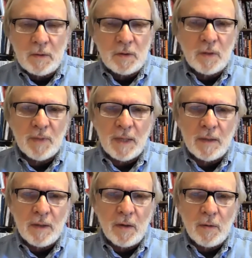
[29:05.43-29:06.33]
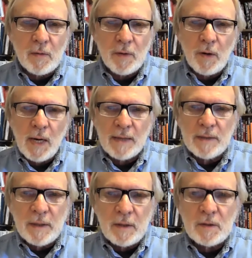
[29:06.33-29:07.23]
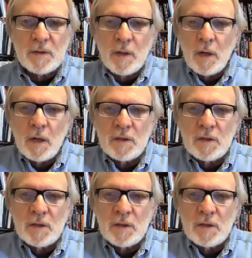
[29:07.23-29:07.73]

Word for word: to me, they're, they're ideas that are